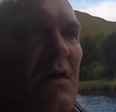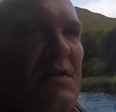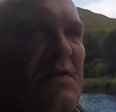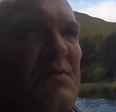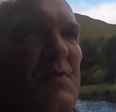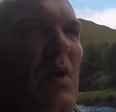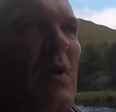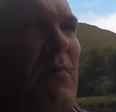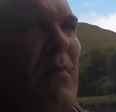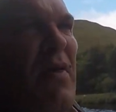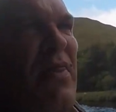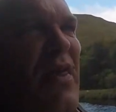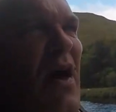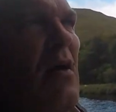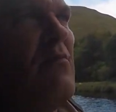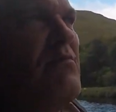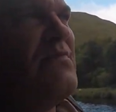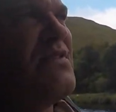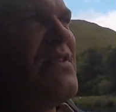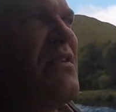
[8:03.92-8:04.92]
twiddling my
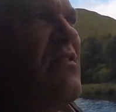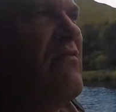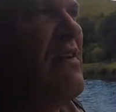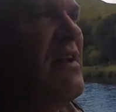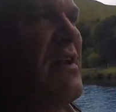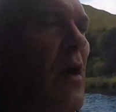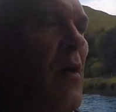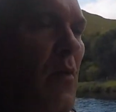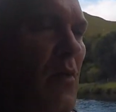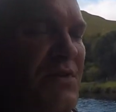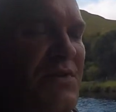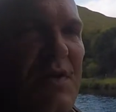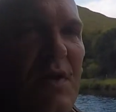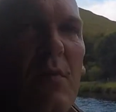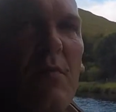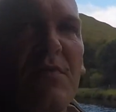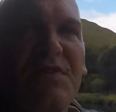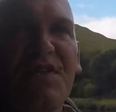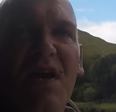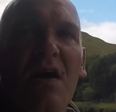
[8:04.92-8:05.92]
thumbs, not really know what to do
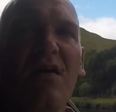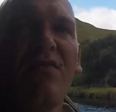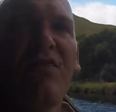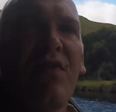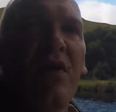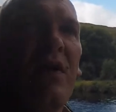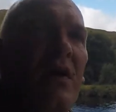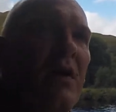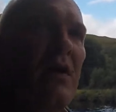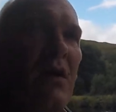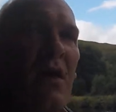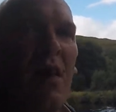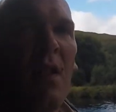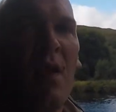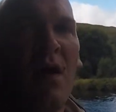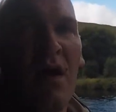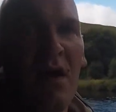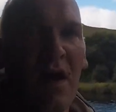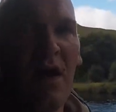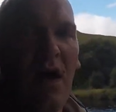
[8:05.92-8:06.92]
with myself.
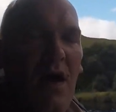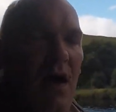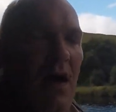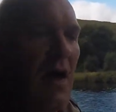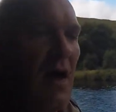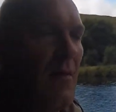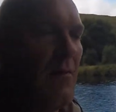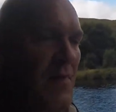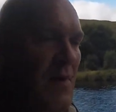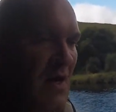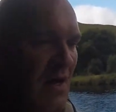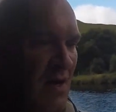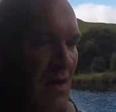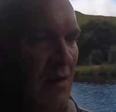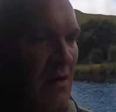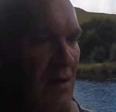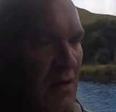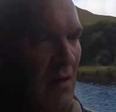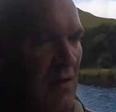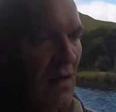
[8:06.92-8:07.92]

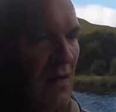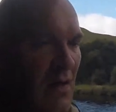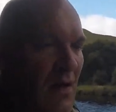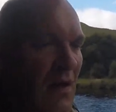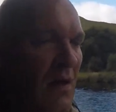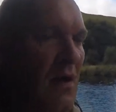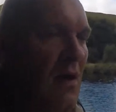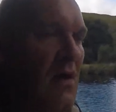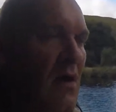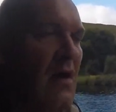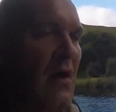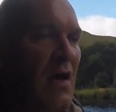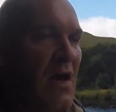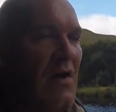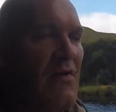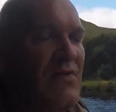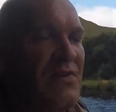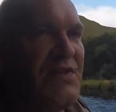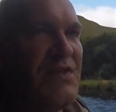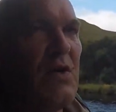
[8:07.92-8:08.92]

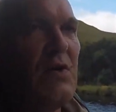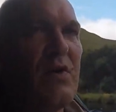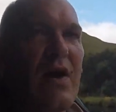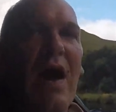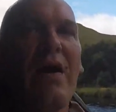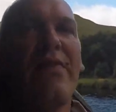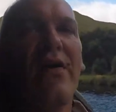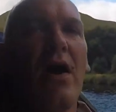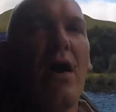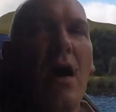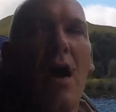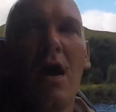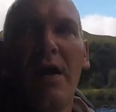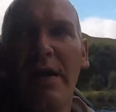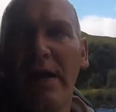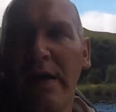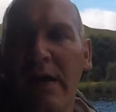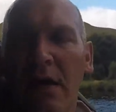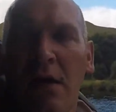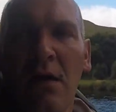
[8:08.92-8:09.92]
If I do get there
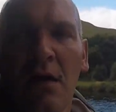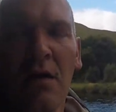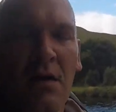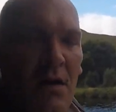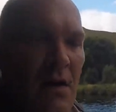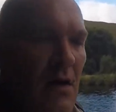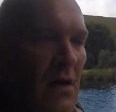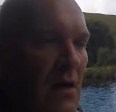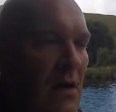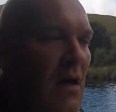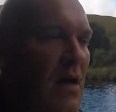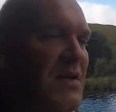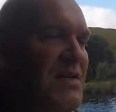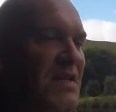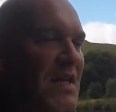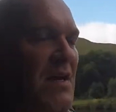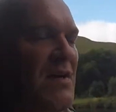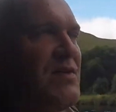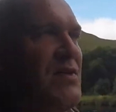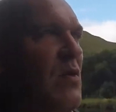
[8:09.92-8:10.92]
early, like I
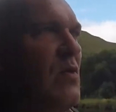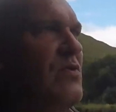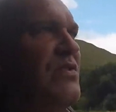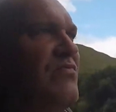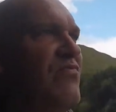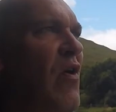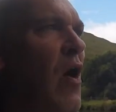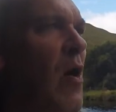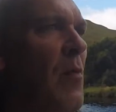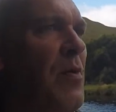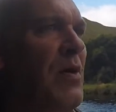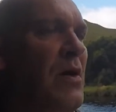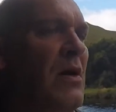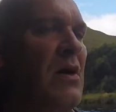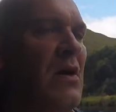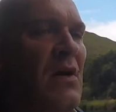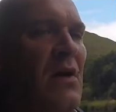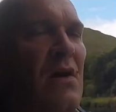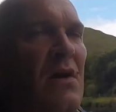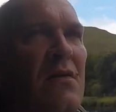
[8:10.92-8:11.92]
said, I was talking to Rob
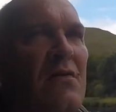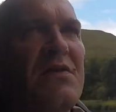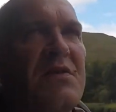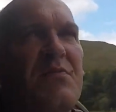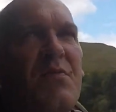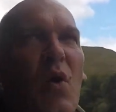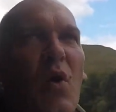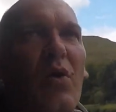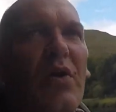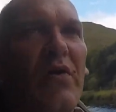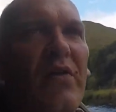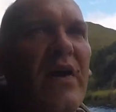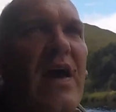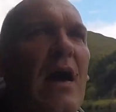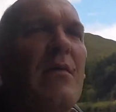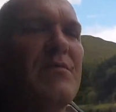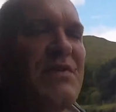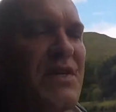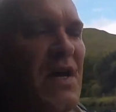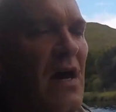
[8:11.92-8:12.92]
this morning on the
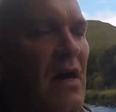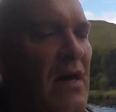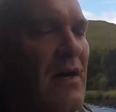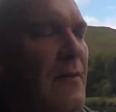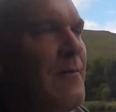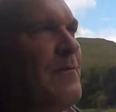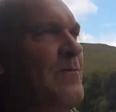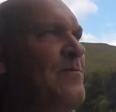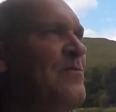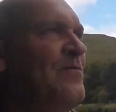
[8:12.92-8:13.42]
campsite.